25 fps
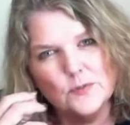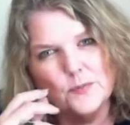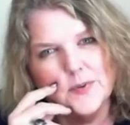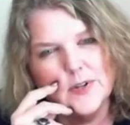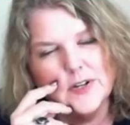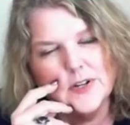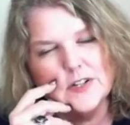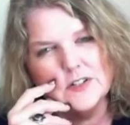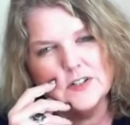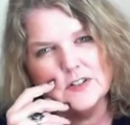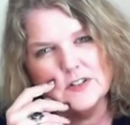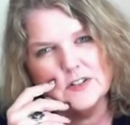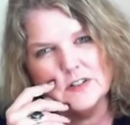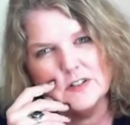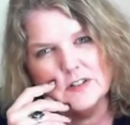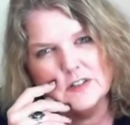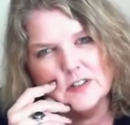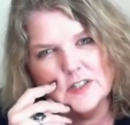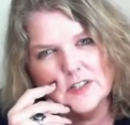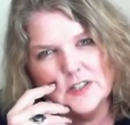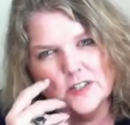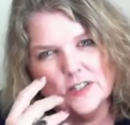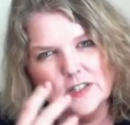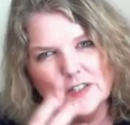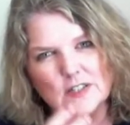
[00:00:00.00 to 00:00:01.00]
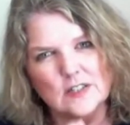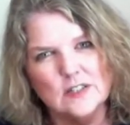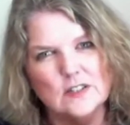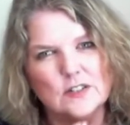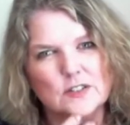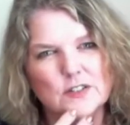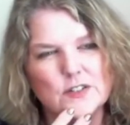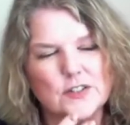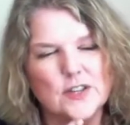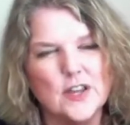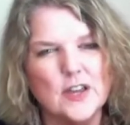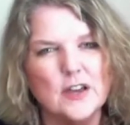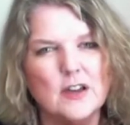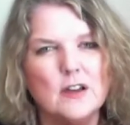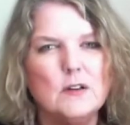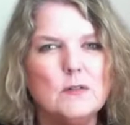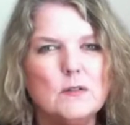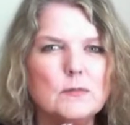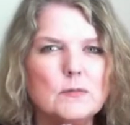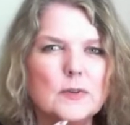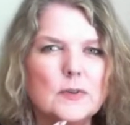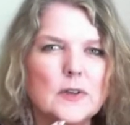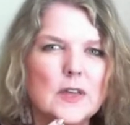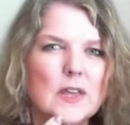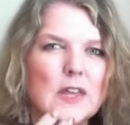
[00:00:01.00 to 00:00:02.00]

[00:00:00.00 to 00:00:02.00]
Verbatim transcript: but until he heals up,